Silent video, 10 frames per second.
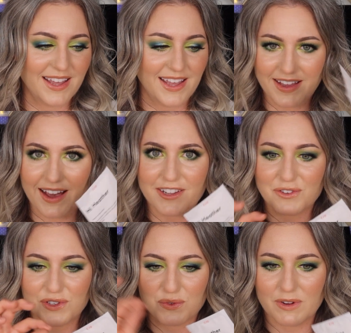Yeah, you
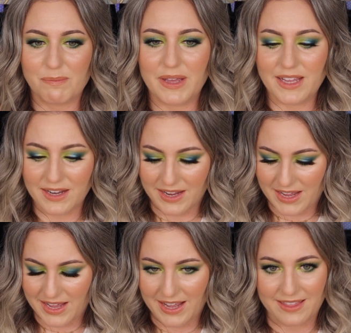just rip it,
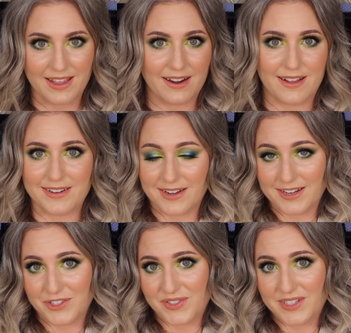and then I
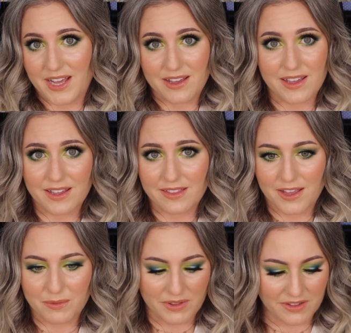just take it
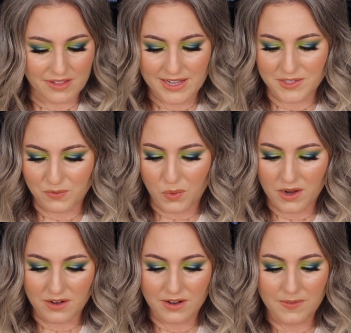like with a glass of
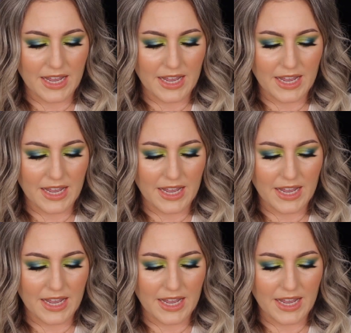water.